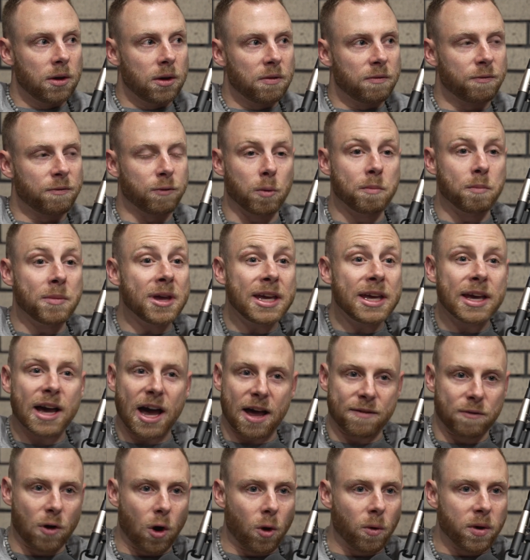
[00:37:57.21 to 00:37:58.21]
for me,
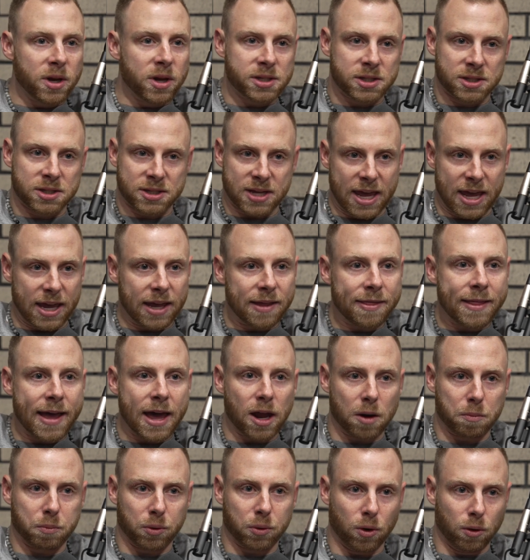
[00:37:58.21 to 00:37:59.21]
I've always taken
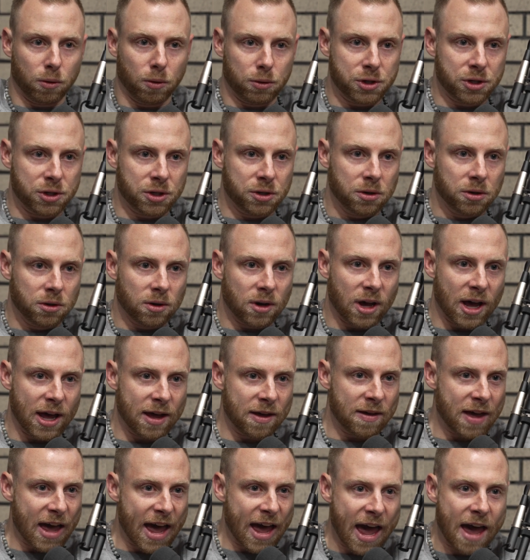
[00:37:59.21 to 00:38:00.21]
that approach. I
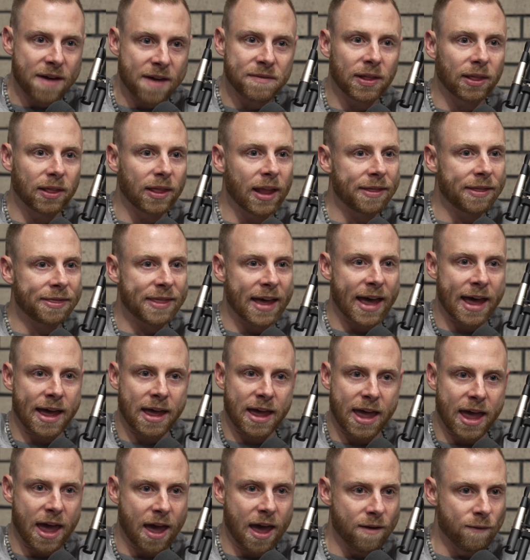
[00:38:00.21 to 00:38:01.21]
haven't let
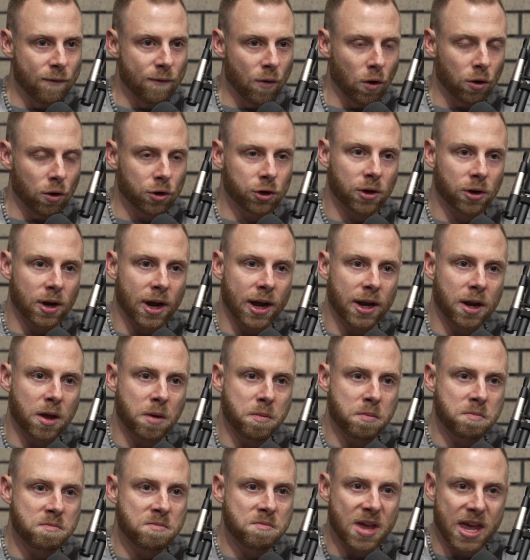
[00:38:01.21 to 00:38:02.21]
that ever try
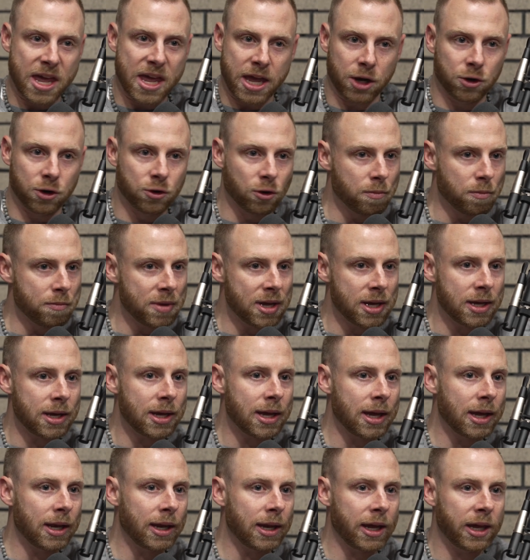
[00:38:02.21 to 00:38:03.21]
to hinder me
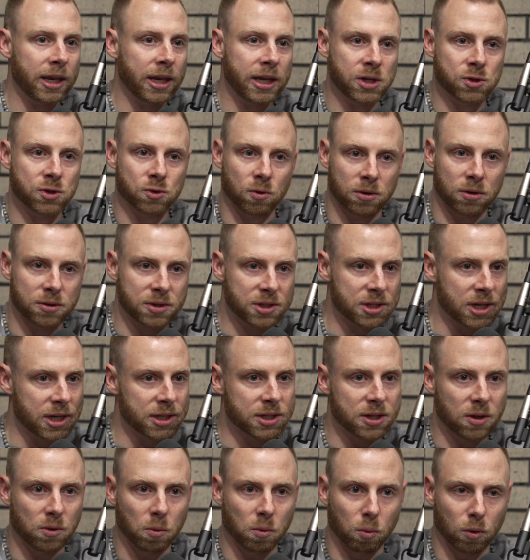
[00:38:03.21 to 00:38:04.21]
in any sort of
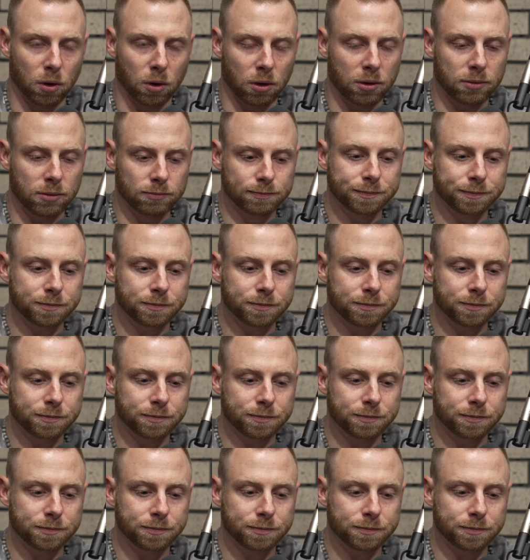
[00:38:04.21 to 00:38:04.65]
sense of the word.